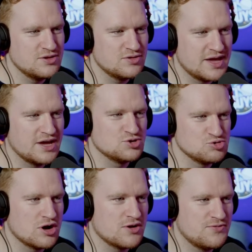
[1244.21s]
you get
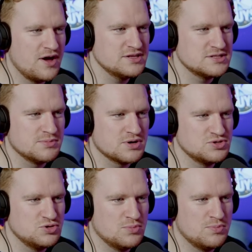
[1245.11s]
drunk faster
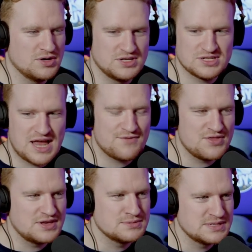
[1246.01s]
because your body doesn't have
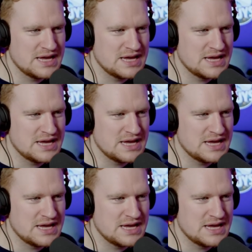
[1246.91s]
anything to